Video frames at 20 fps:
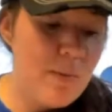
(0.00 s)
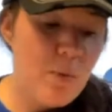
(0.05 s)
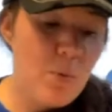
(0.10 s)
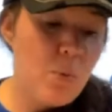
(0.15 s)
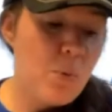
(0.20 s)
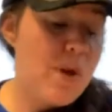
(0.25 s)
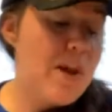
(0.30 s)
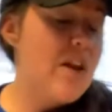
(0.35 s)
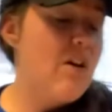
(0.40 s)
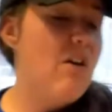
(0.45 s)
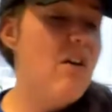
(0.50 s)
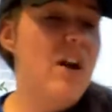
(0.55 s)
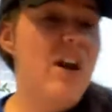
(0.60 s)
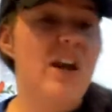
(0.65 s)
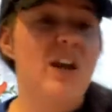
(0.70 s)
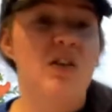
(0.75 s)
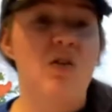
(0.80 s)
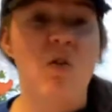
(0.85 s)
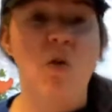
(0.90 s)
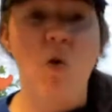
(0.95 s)
we are
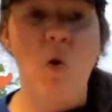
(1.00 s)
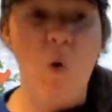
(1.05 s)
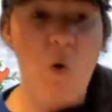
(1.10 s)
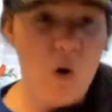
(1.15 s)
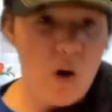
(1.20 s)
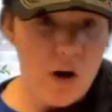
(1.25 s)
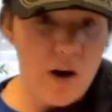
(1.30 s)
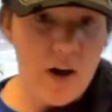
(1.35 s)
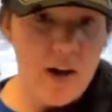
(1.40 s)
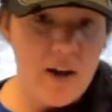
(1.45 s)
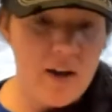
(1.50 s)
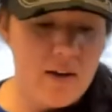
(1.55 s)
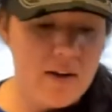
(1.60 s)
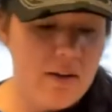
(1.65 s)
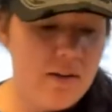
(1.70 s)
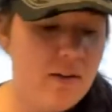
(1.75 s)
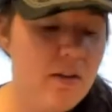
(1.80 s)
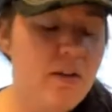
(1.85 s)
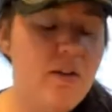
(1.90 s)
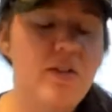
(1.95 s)
ignoring
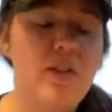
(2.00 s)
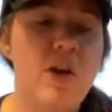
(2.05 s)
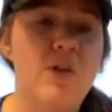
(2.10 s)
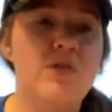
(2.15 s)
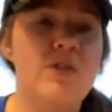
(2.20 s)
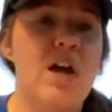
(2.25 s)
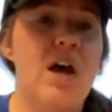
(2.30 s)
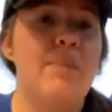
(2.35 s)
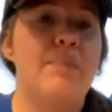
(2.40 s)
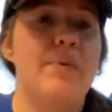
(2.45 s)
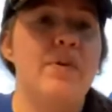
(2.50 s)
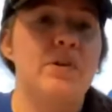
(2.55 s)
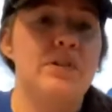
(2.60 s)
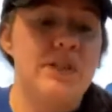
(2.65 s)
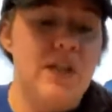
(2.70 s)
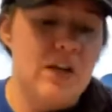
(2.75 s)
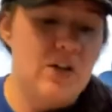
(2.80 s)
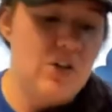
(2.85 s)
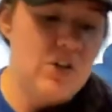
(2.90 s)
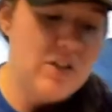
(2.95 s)
those upper
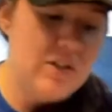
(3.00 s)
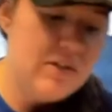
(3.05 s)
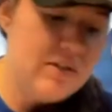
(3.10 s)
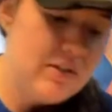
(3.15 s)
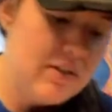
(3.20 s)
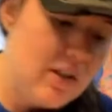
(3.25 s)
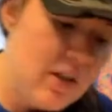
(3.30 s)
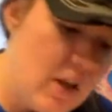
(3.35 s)
sections.